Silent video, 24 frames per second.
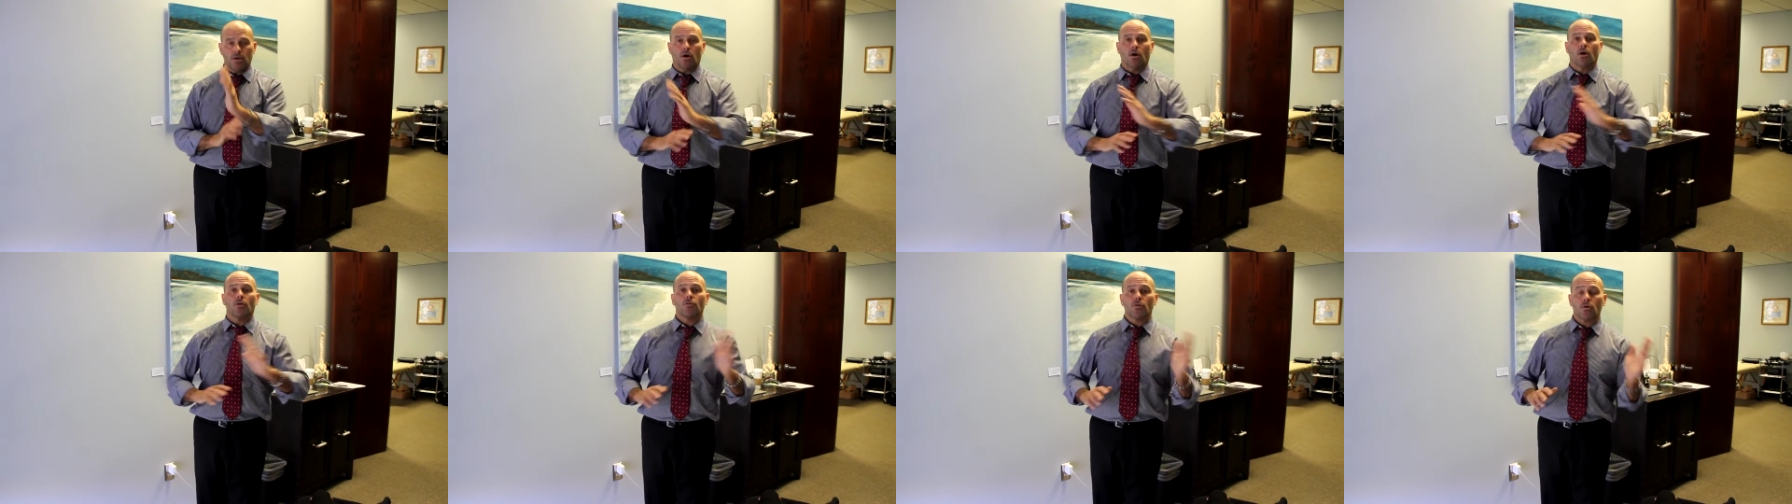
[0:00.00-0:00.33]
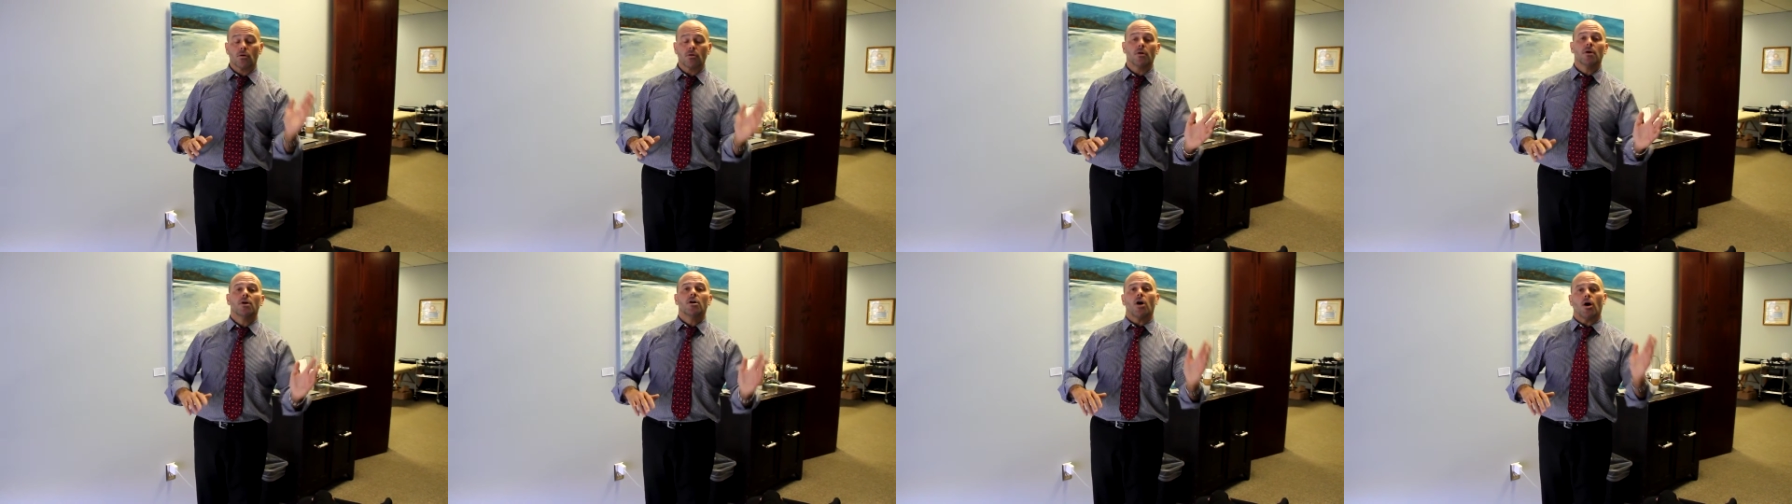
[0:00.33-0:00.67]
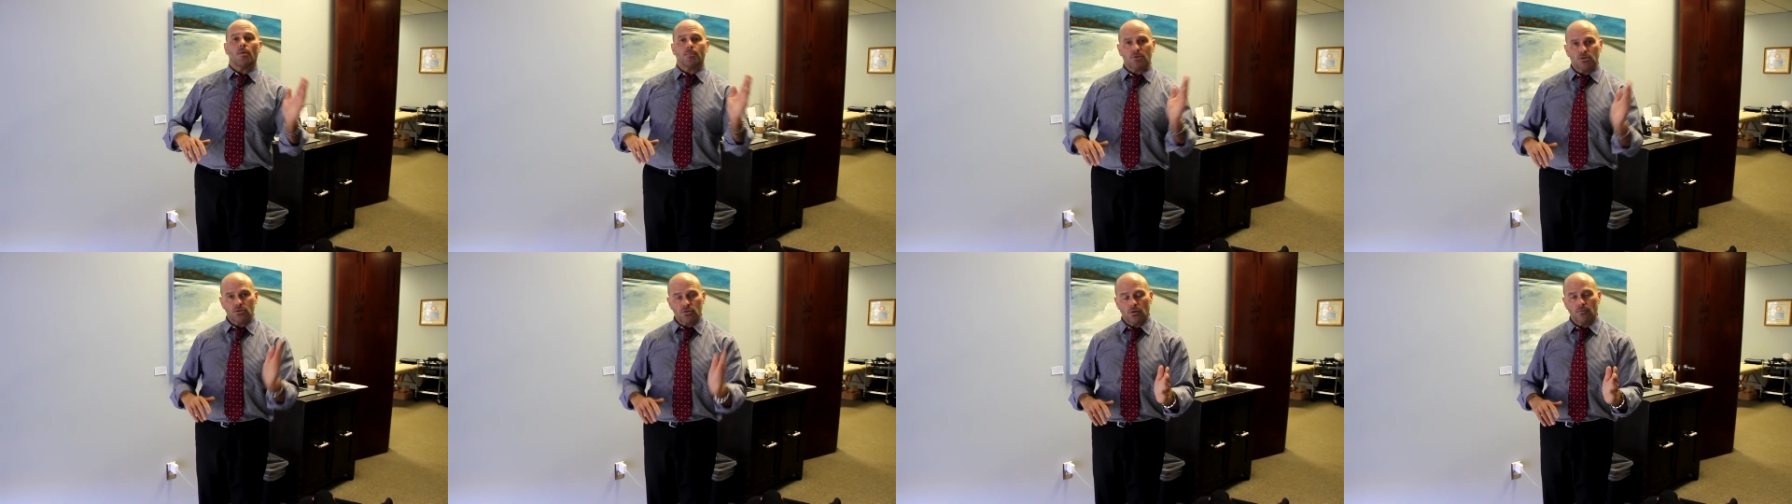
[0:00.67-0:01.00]
Other
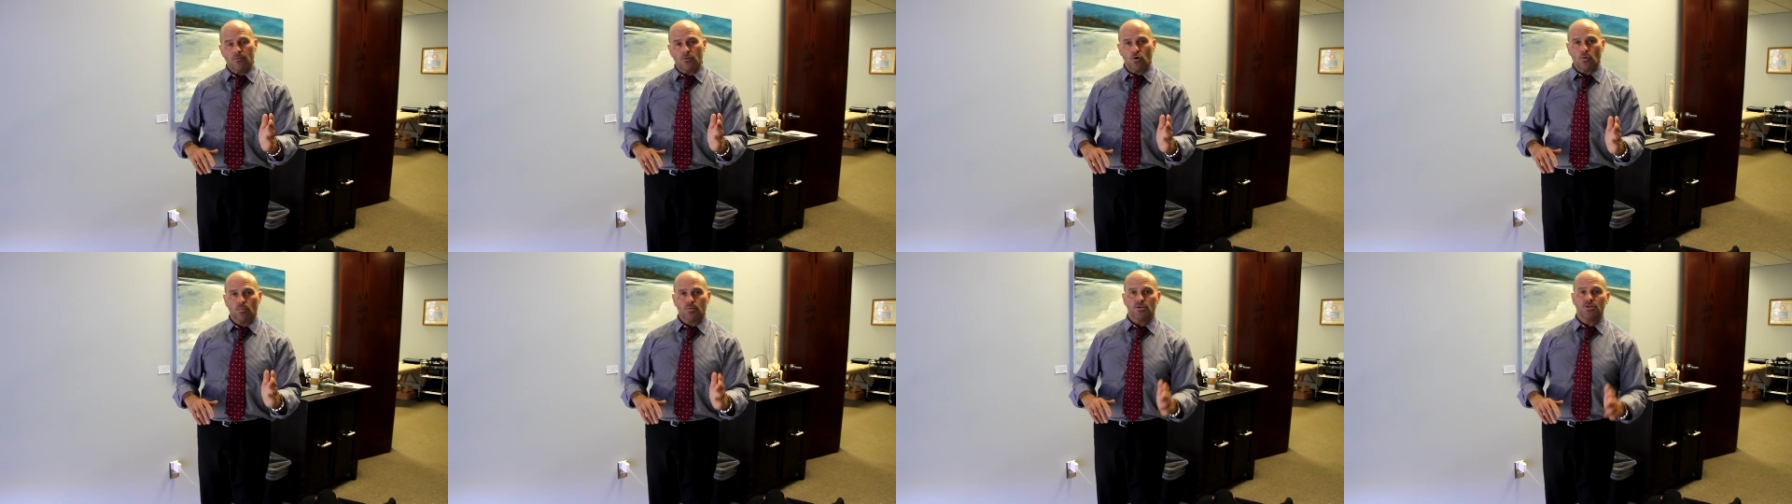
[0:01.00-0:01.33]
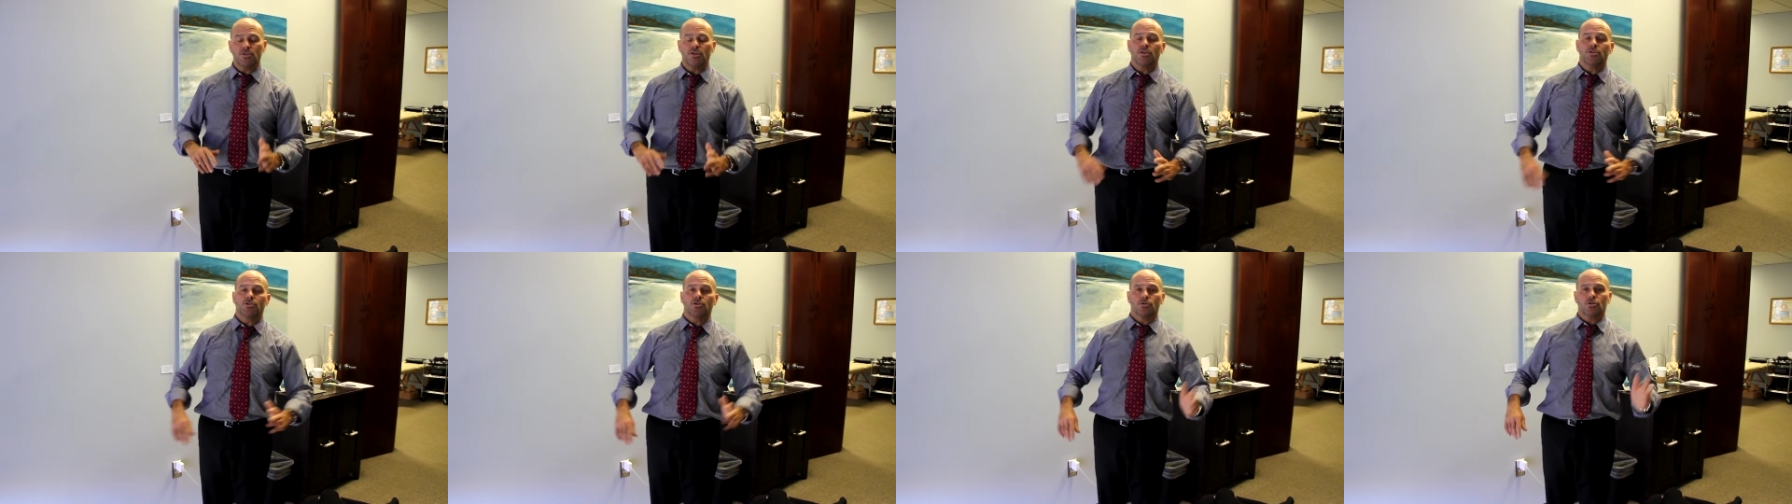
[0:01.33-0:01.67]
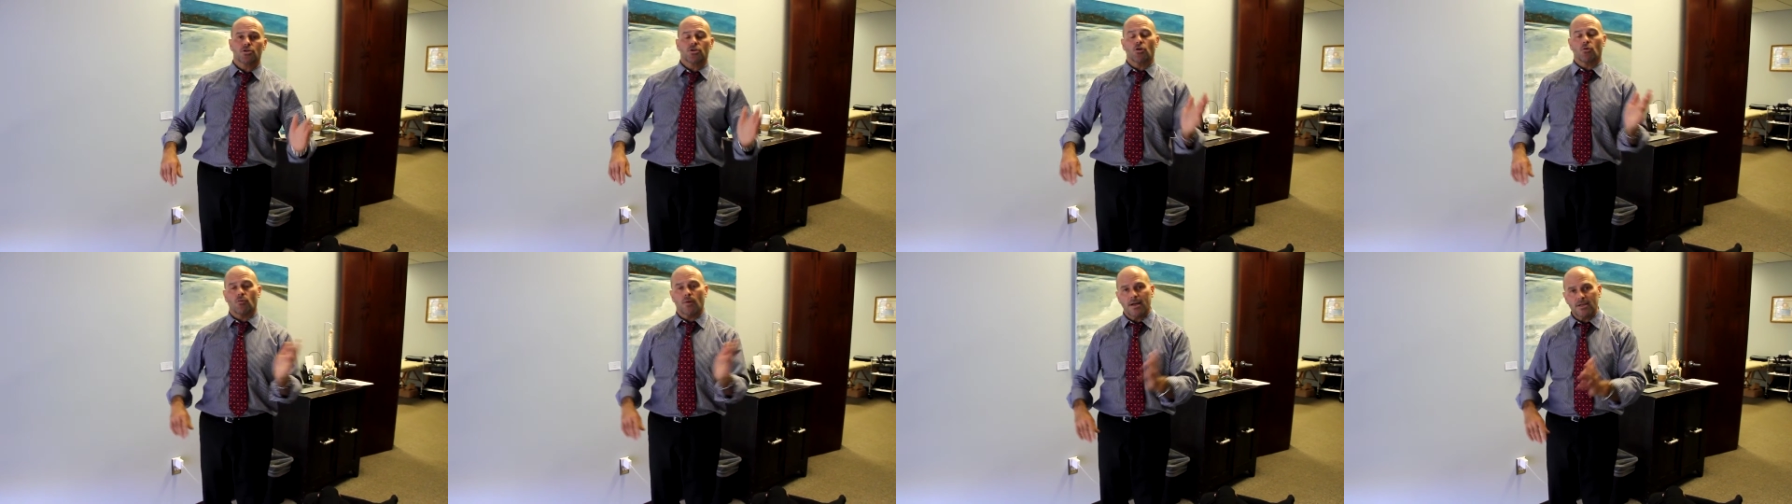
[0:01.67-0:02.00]
upper cervical procedures,
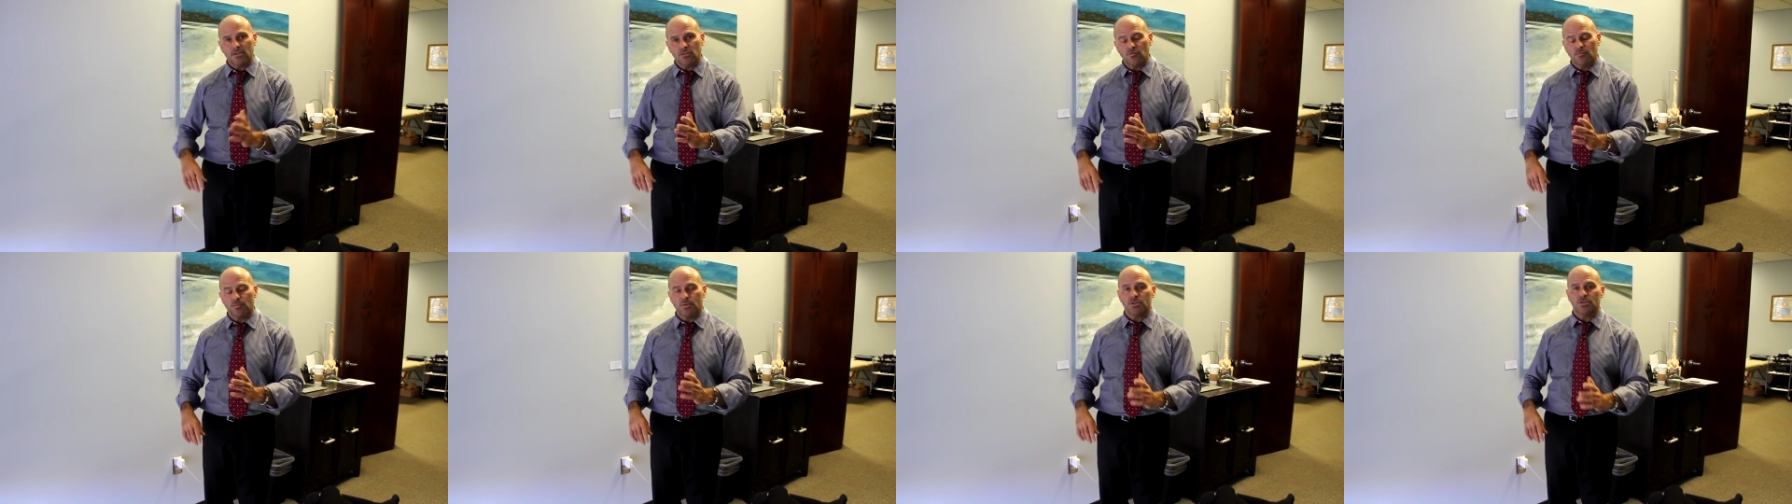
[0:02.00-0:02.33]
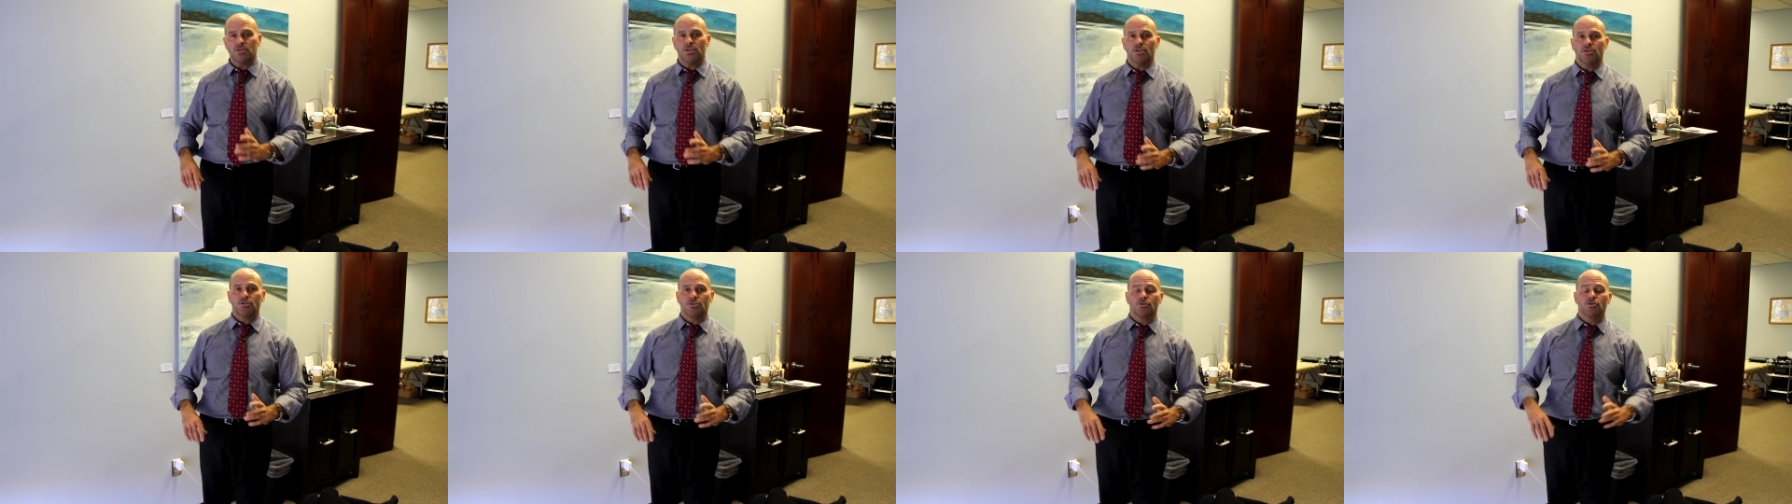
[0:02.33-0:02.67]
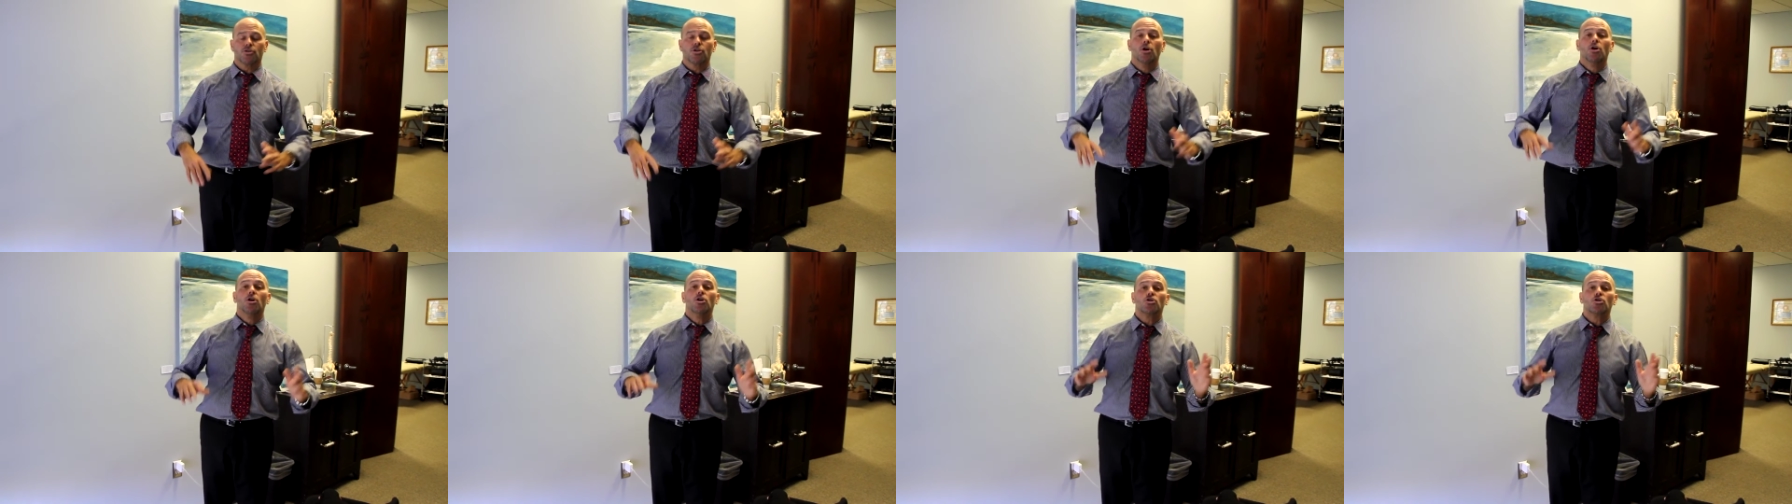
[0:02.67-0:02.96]
corrective procedures,